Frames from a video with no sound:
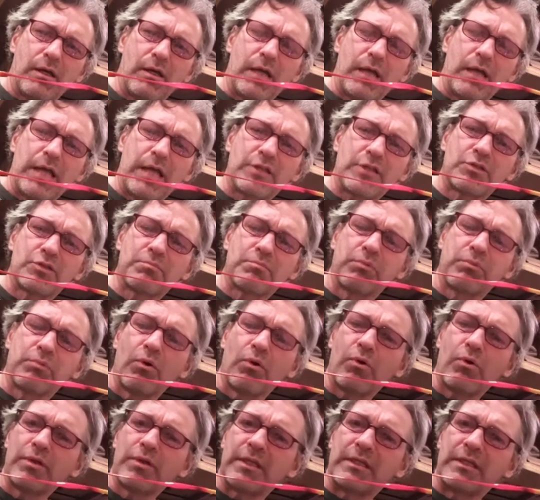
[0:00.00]

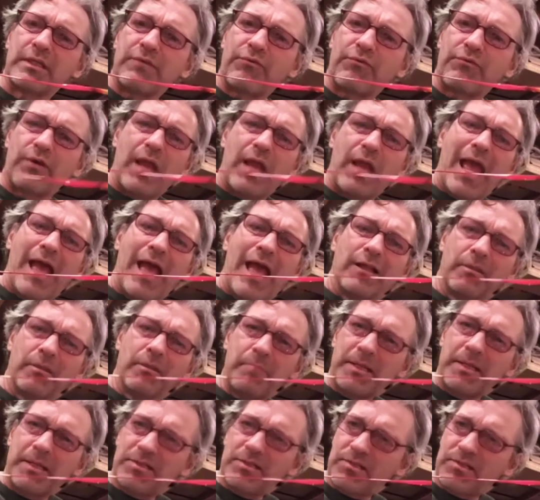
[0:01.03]
explore the different
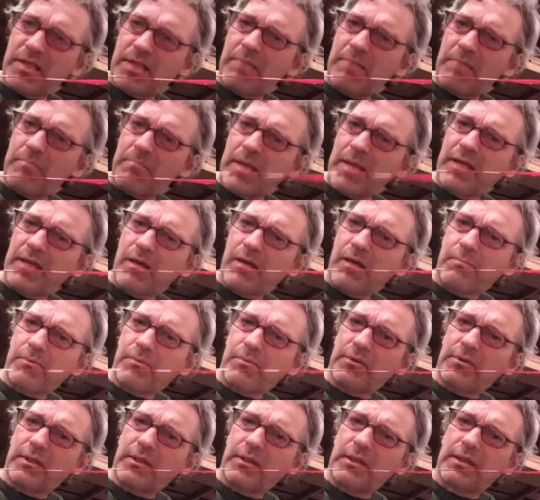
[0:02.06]
elements that make up
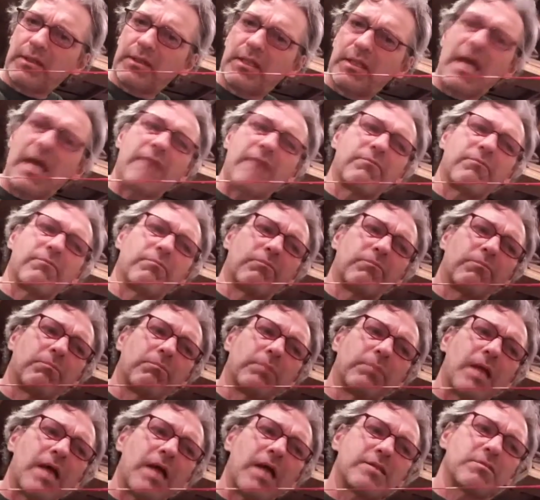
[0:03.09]
that
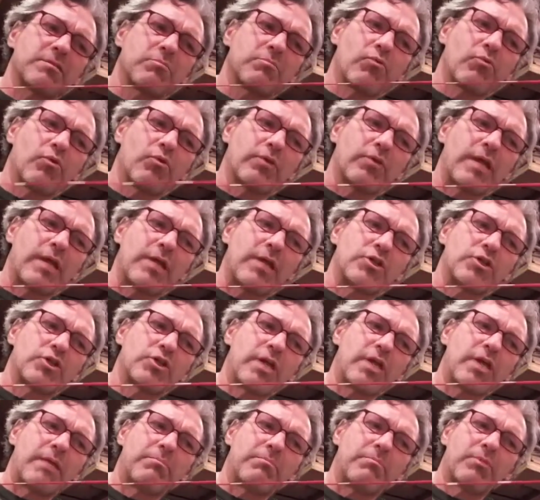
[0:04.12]
blossom or that
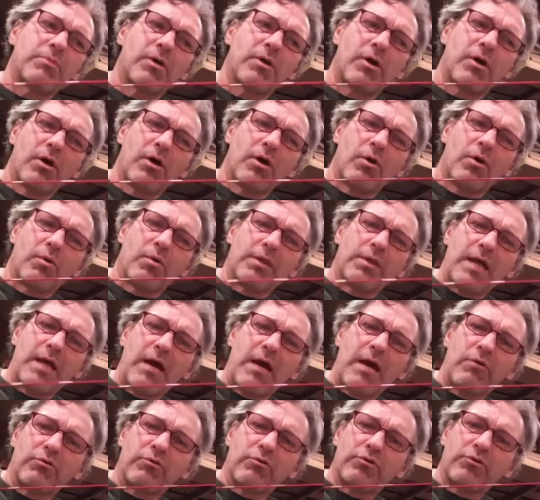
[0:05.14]
shape without
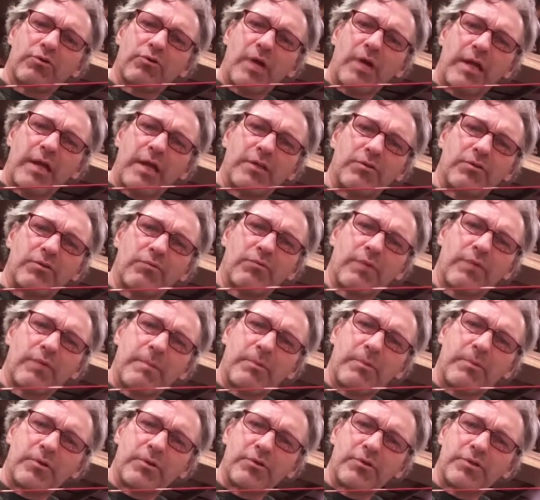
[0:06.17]
trying to
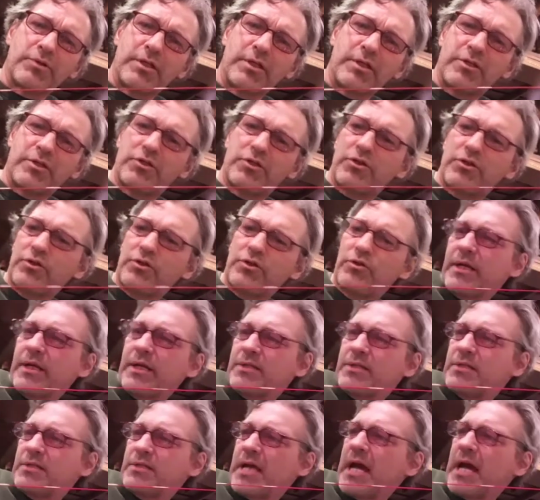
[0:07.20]
reproduce it too
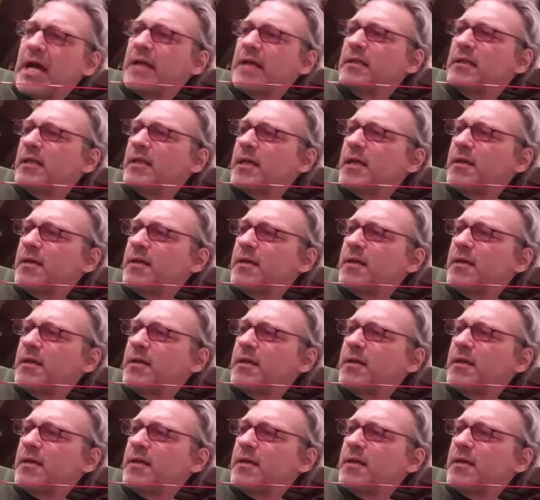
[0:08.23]
exactly.